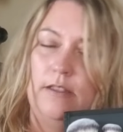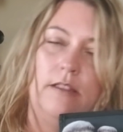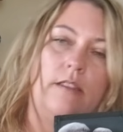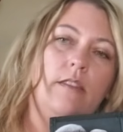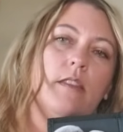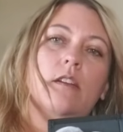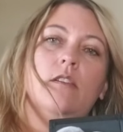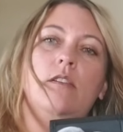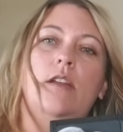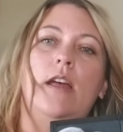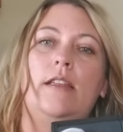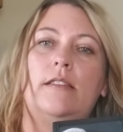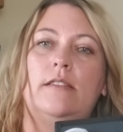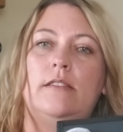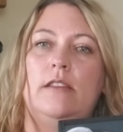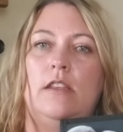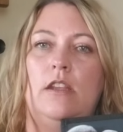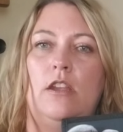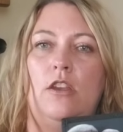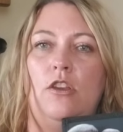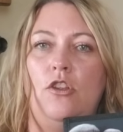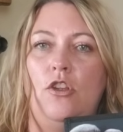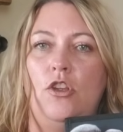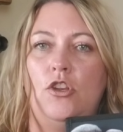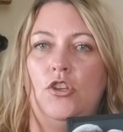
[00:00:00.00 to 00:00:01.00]
They're not
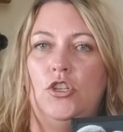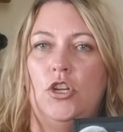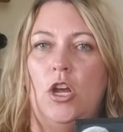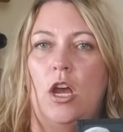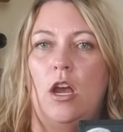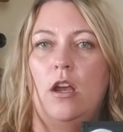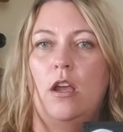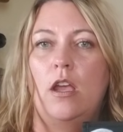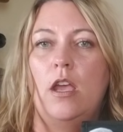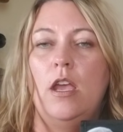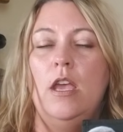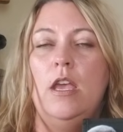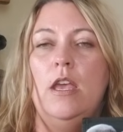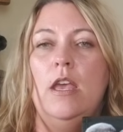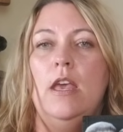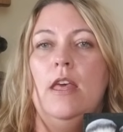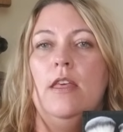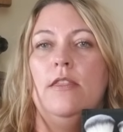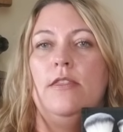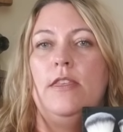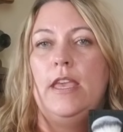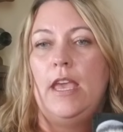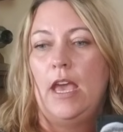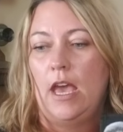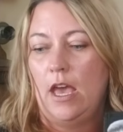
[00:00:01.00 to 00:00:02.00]
sending you junk.
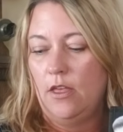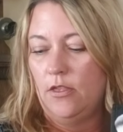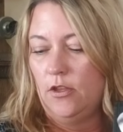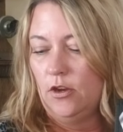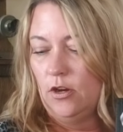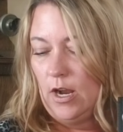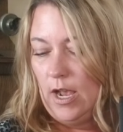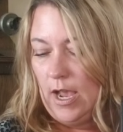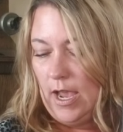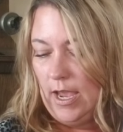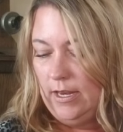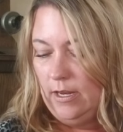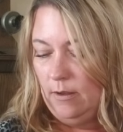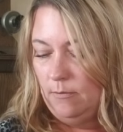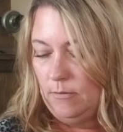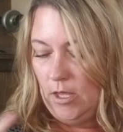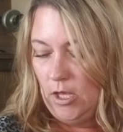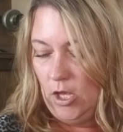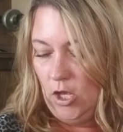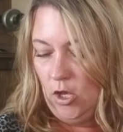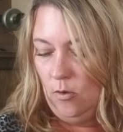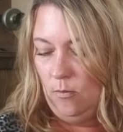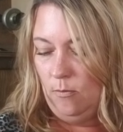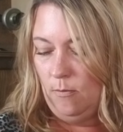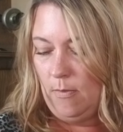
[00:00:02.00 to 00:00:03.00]
The other item that
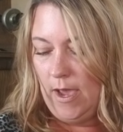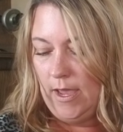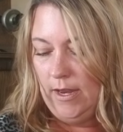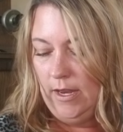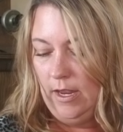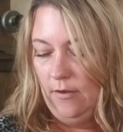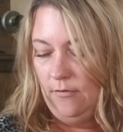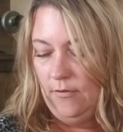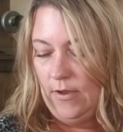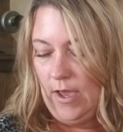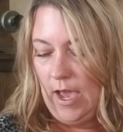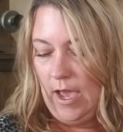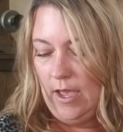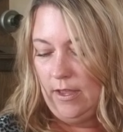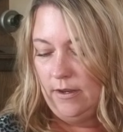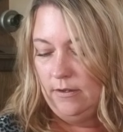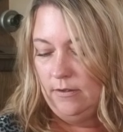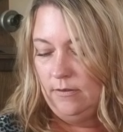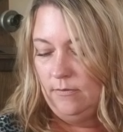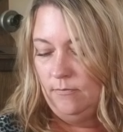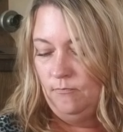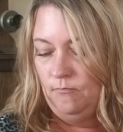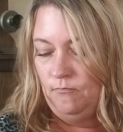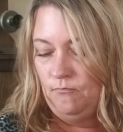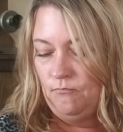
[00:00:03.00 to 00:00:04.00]
you might have
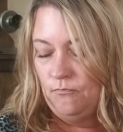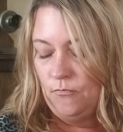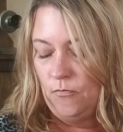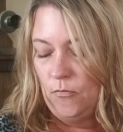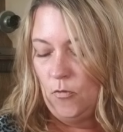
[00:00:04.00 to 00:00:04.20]
gotten